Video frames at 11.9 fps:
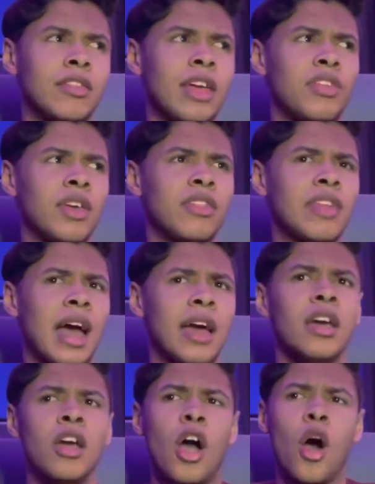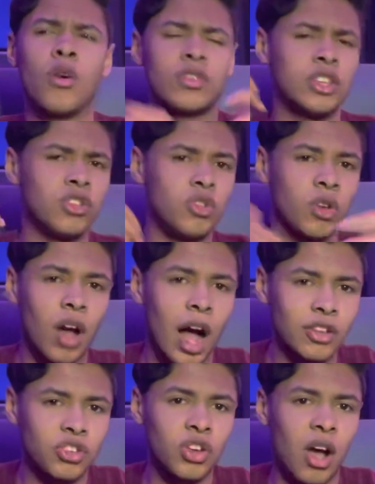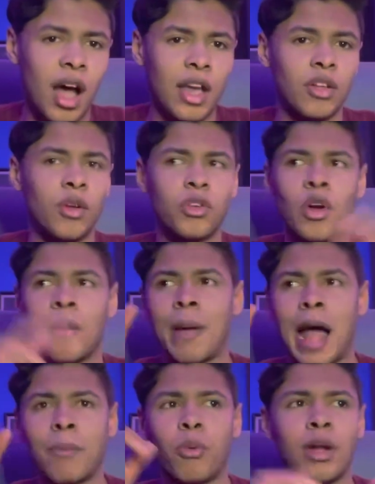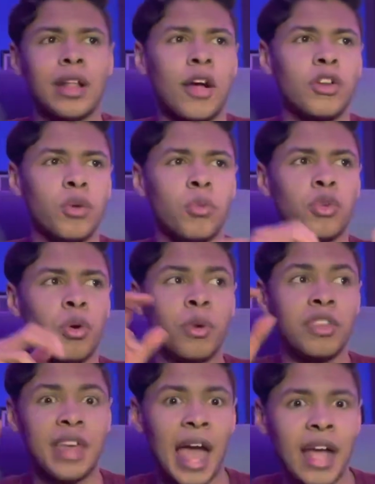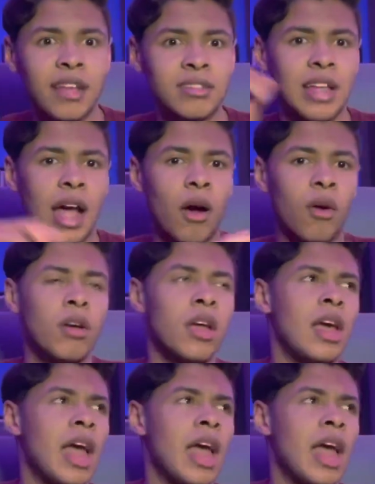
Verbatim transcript: They think that, oh, since you got shot, you know, you're a bad boy now, you're, you're with gangs now.